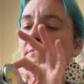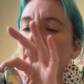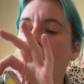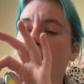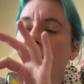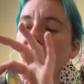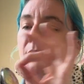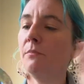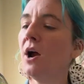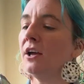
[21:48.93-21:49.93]
But yeah, they'll
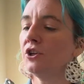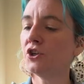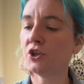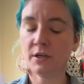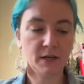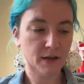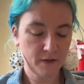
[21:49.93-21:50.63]
get a brush.